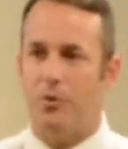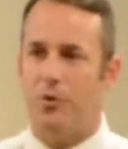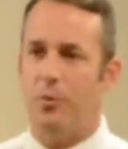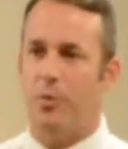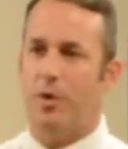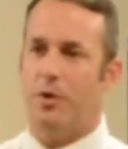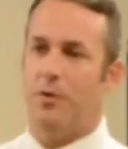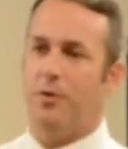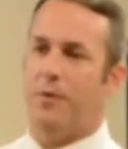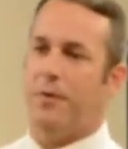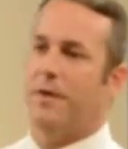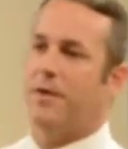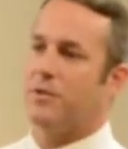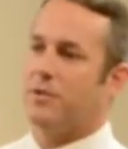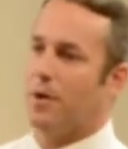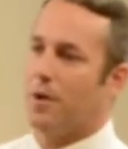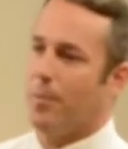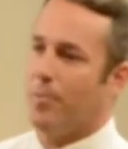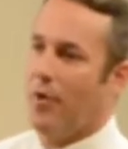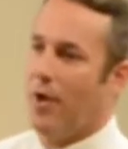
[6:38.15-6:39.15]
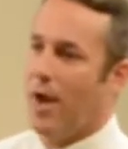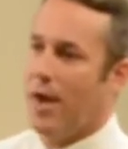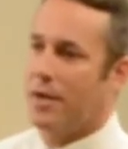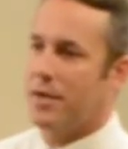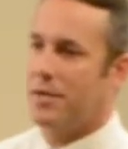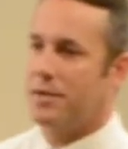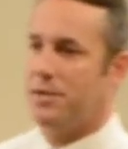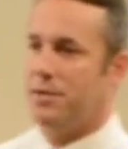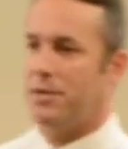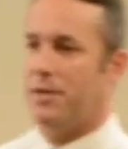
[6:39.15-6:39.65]
do we do things in our
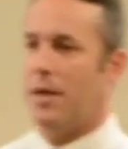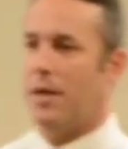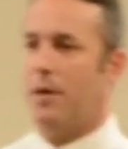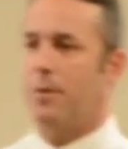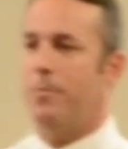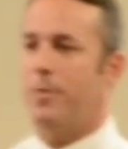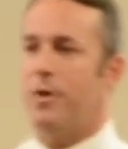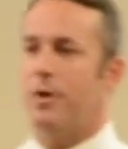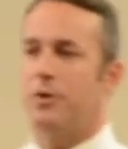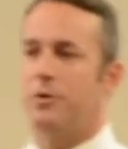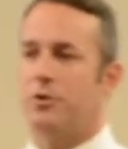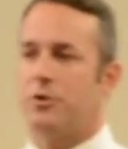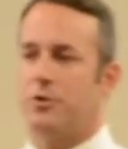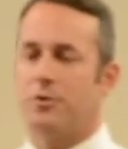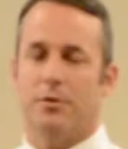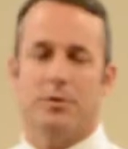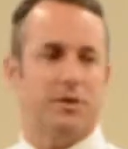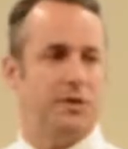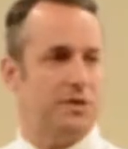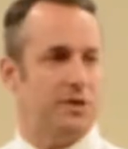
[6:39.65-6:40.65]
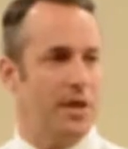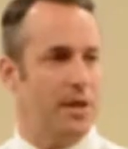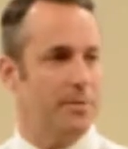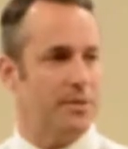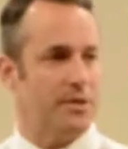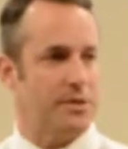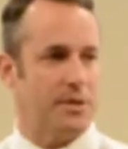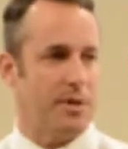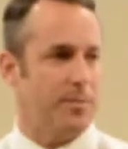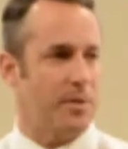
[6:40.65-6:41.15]
practices that could be construed the
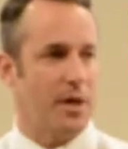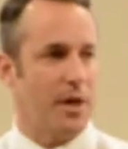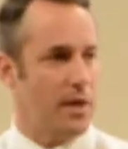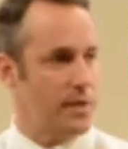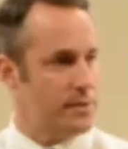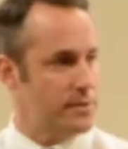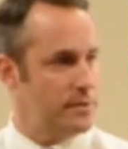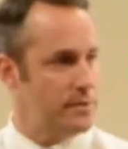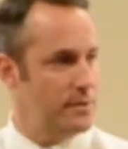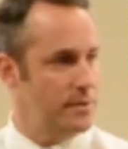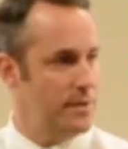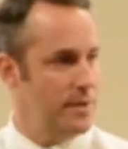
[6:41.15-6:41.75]
same as something else?